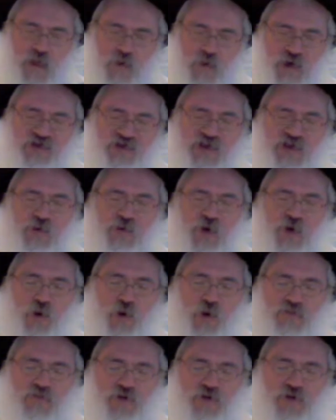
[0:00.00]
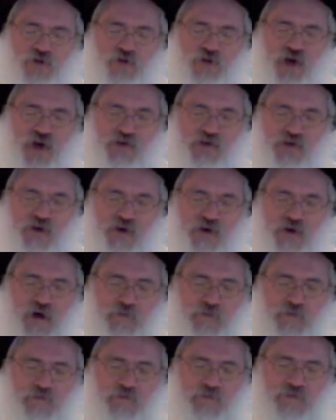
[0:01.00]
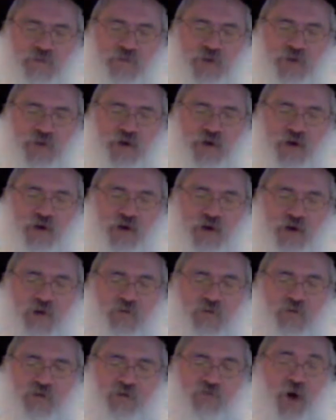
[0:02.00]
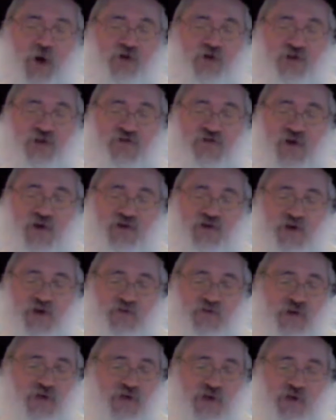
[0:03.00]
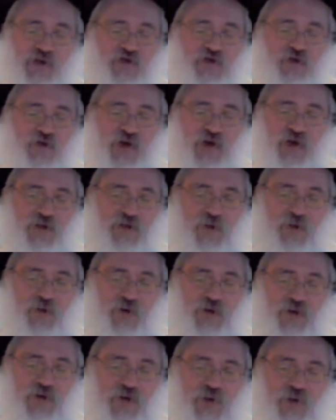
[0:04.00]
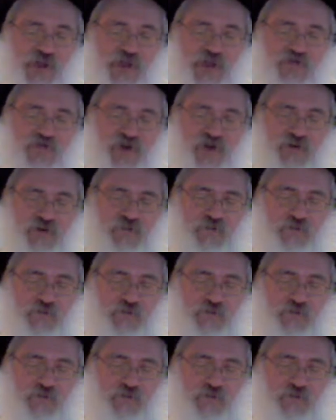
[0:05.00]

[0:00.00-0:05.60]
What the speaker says: We say we want Moshiach to come, but most of us are really enjoying the world we live in.